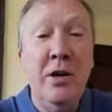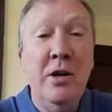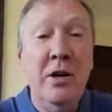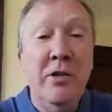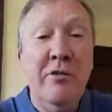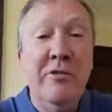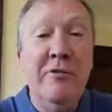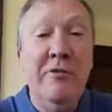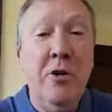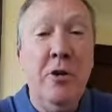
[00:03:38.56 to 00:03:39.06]

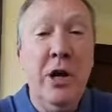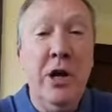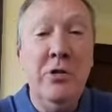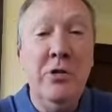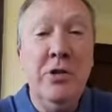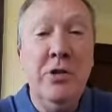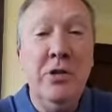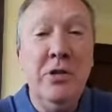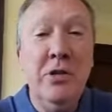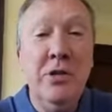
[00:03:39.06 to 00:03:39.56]

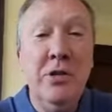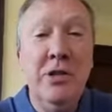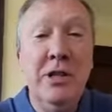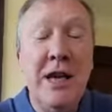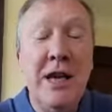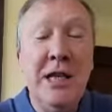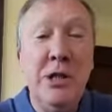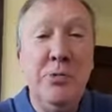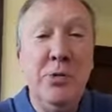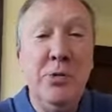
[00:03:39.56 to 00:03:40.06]
follows
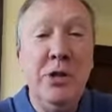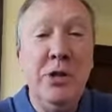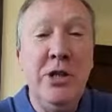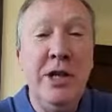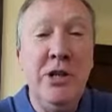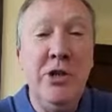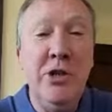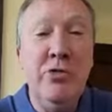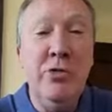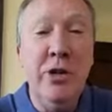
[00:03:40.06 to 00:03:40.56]
Sainsbury's
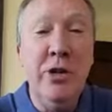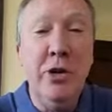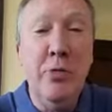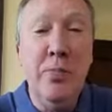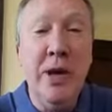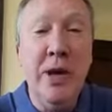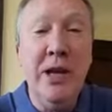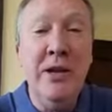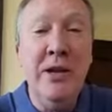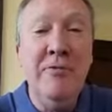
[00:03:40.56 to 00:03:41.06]
history or
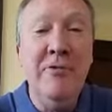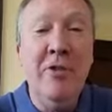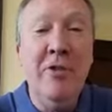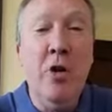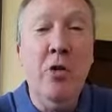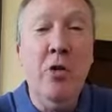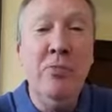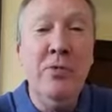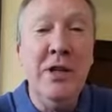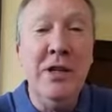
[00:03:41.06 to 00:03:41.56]
been
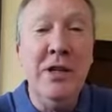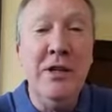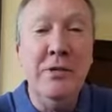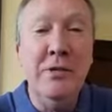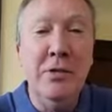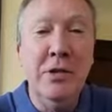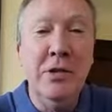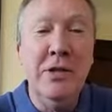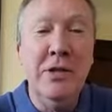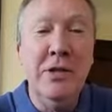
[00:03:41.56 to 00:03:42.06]
involved in
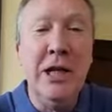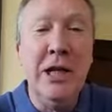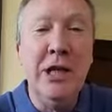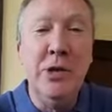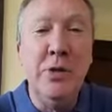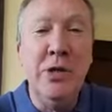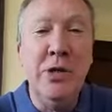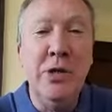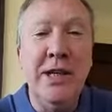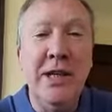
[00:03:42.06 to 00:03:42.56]

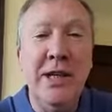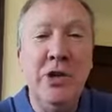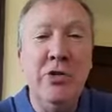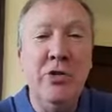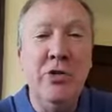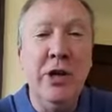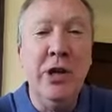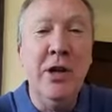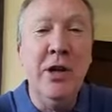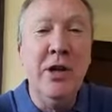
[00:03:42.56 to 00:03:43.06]
Sainsbury's
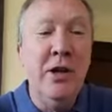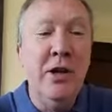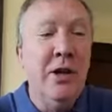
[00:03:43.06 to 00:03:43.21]
history,